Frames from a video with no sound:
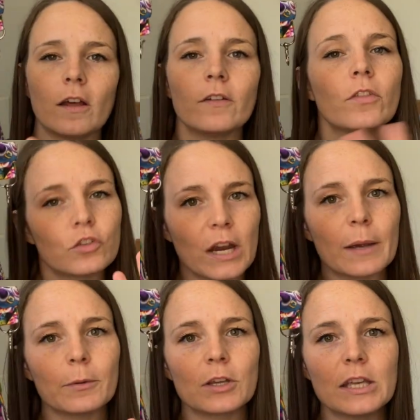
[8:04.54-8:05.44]
of the
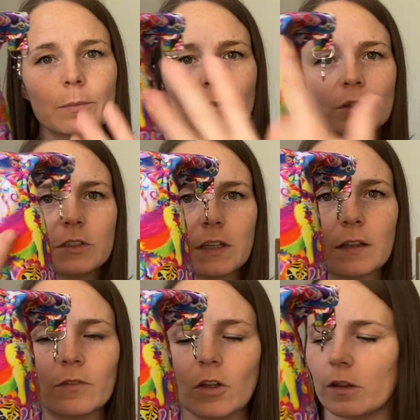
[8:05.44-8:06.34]
Trapper Keepers
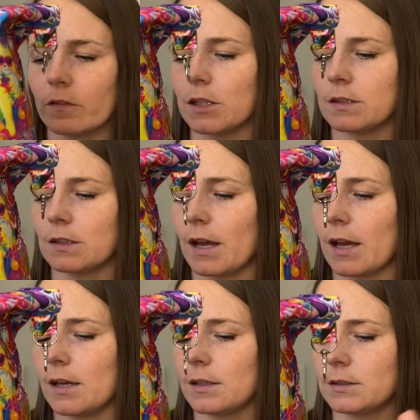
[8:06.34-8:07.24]
of all of these
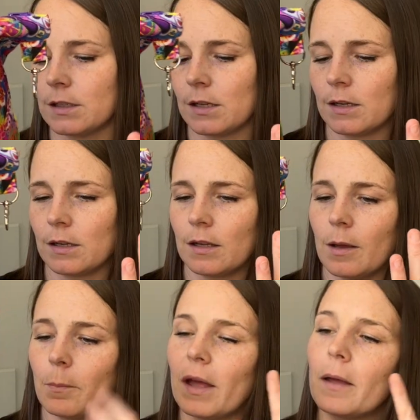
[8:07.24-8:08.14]
guys,
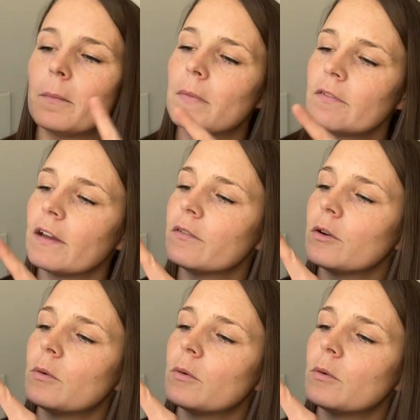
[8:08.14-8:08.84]
but my favorite